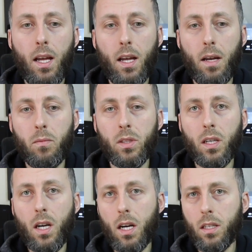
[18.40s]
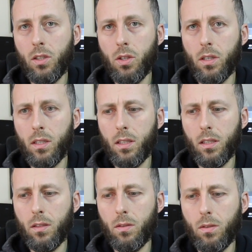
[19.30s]
when the car
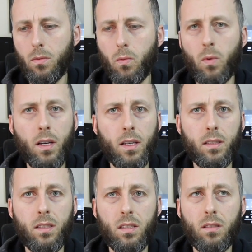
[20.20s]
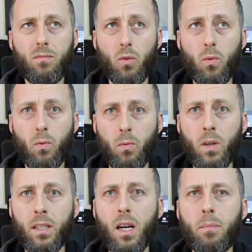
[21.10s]
insurances
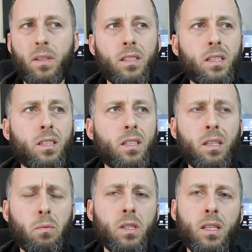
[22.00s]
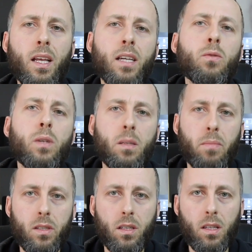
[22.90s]
went up, and it wasn't like
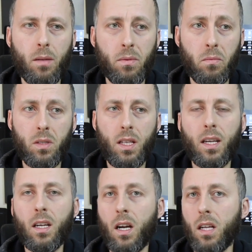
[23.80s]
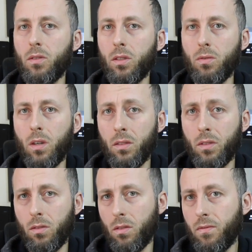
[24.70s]
20% up, it was like 100,
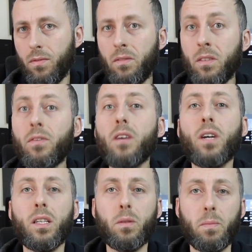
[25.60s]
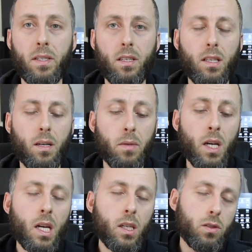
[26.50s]
200 or even 500% up.
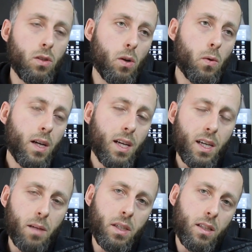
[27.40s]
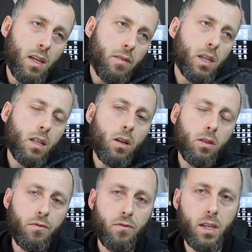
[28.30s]
So, I mean, I've got a
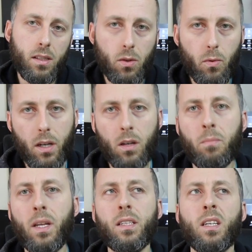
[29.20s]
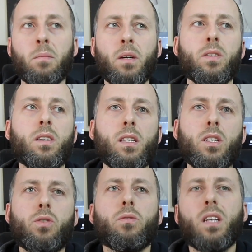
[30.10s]
lot of friends who are complaining about this
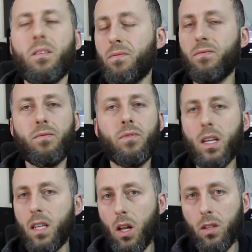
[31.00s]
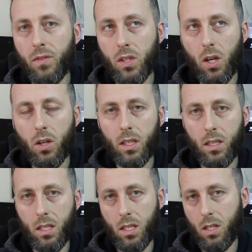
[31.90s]
issue, and I've read a lot of
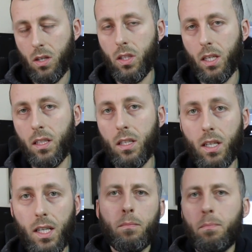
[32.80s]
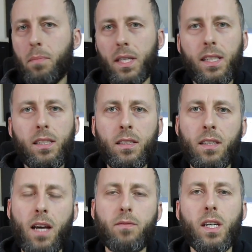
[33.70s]
stories on the internet, but I
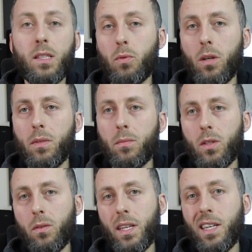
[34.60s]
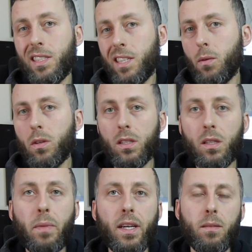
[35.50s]
didn't have that problem, so I guess I
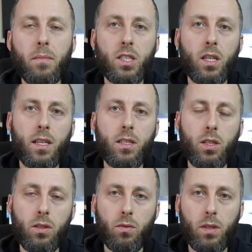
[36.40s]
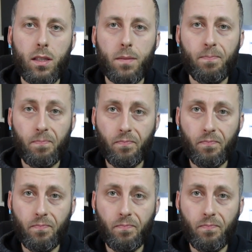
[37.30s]
wasn't paying much attention to that.